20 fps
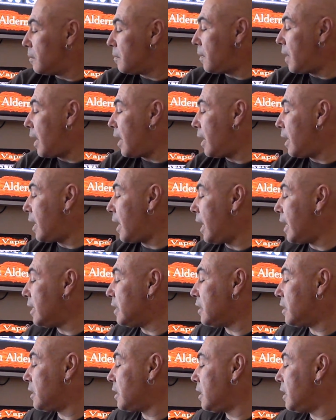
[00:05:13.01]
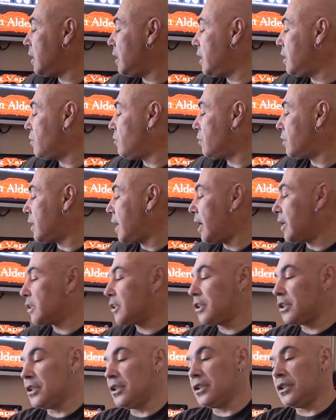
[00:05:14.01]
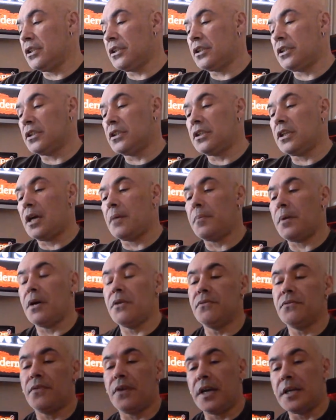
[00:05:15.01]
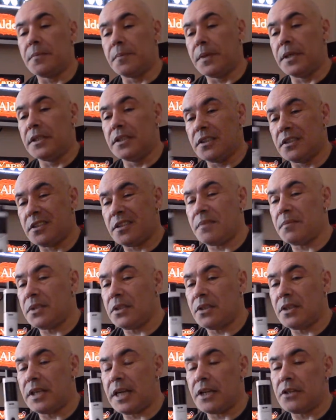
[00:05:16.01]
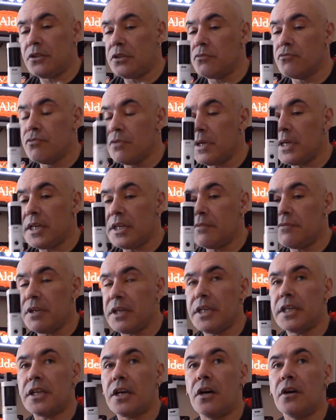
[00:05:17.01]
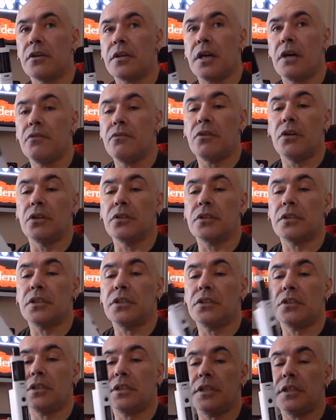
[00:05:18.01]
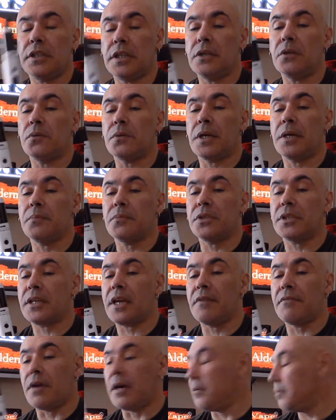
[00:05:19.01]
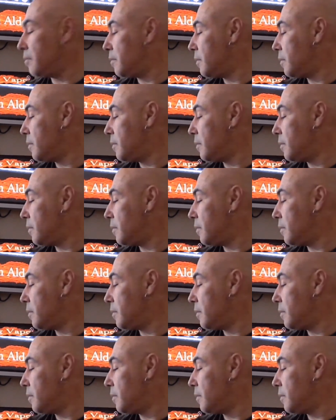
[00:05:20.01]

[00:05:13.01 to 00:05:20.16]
But as an introduction to sub-ohm vaping, something like that, you really can't go wrong because it all comes together.